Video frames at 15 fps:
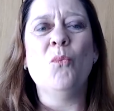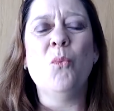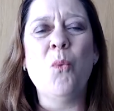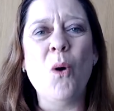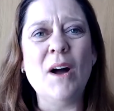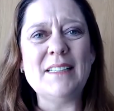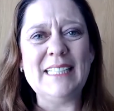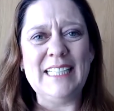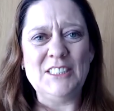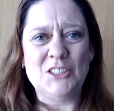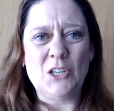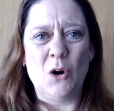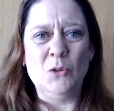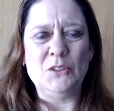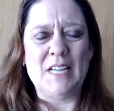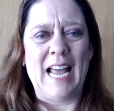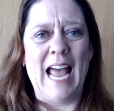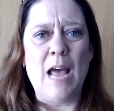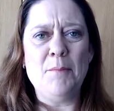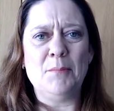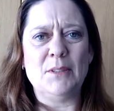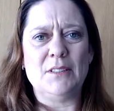what is going to
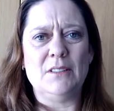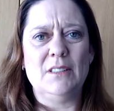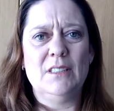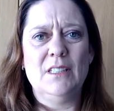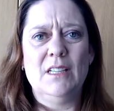happen?